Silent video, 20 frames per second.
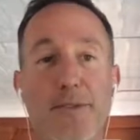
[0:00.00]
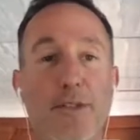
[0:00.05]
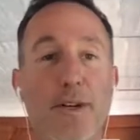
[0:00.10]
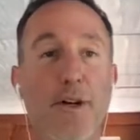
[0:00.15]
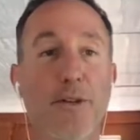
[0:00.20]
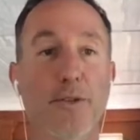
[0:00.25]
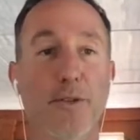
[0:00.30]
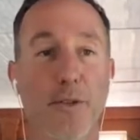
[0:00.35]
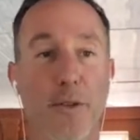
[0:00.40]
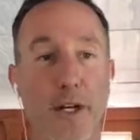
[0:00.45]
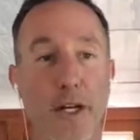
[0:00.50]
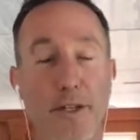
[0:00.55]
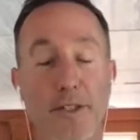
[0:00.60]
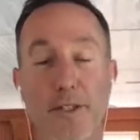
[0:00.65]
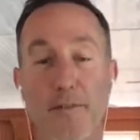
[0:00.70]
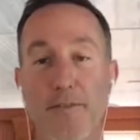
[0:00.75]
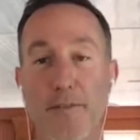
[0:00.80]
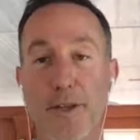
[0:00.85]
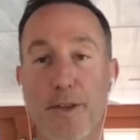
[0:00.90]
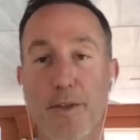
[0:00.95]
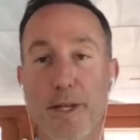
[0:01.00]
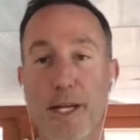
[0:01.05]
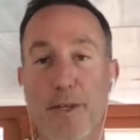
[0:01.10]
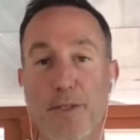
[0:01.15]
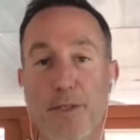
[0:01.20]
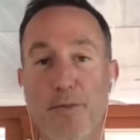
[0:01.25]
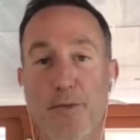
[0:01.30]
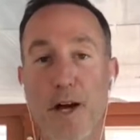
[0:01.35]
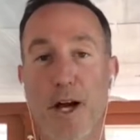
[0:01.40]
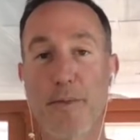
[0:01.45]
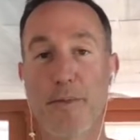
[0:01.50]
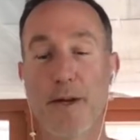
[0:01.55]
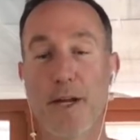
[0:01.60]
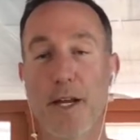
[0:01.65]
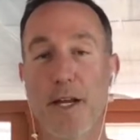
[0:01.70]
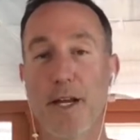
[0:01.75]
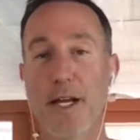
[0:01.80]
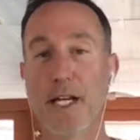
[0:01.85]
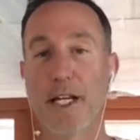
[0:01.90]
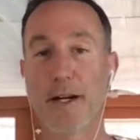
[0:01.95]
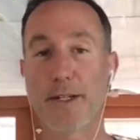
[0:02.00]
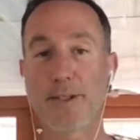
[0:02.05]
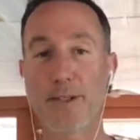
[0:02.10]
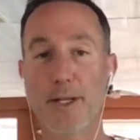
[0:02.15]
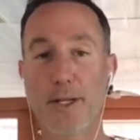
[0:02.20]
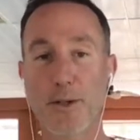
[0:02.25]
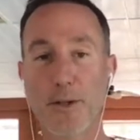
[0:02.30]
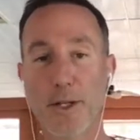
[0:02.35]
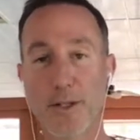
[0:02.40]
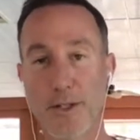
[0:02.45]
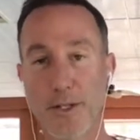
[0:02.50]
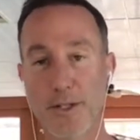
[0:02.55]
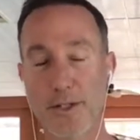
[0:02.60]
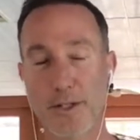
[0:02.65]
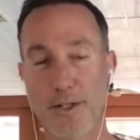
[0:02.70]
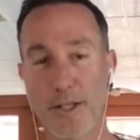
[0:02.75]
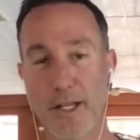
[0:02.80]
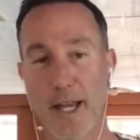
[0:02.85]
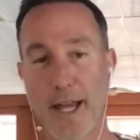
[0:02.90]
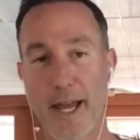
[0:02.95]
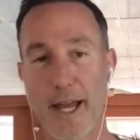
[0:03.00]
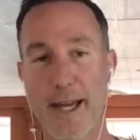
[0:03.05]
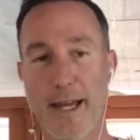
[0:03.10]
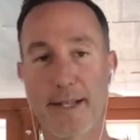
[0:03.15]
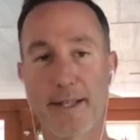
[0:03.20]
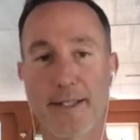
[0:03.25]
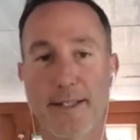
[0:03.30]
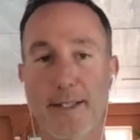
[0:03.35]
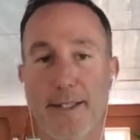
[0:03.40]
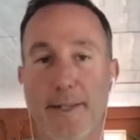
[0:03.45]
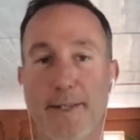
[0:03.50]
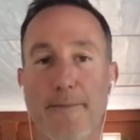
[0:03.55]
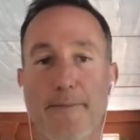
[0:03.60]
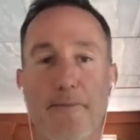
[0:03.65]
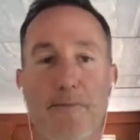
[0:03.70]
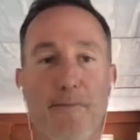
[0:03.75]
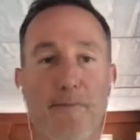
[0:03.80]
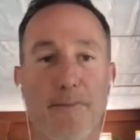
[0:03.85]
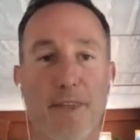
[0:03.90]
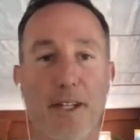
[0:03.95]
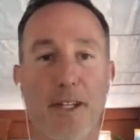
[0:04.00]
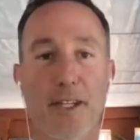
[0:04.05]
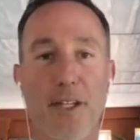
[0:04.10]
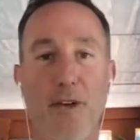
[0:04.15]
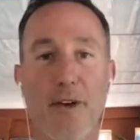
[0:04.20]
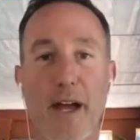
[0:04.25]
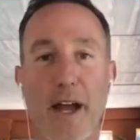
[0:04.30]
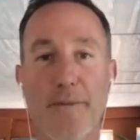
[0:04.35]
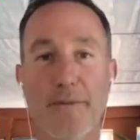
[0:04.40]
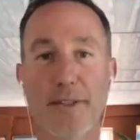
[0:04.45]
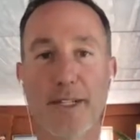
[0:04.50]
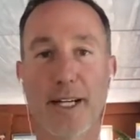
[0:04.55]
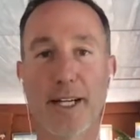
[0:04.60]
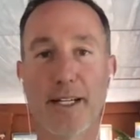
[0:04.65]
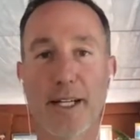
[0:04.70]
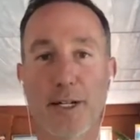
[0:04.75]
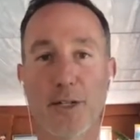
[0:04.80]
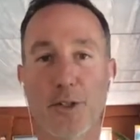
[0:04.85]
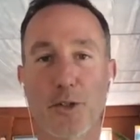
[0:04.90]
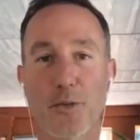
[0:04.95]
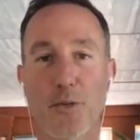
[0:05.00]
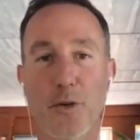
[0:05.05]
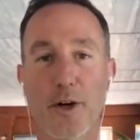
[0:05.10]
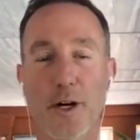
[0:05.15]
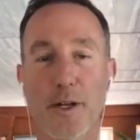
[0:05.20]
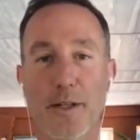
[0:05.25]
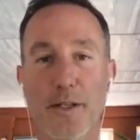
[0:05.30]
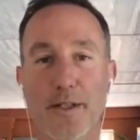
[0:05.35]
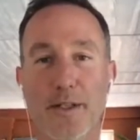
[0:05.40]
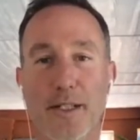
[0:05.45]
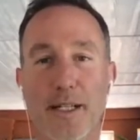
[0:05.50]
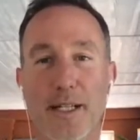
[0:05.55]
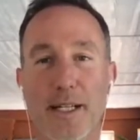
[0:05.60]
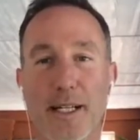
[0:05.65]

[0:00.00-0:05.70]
was also launched, ThetaSwap. Now I take a look at this, and you have to connect your wallet.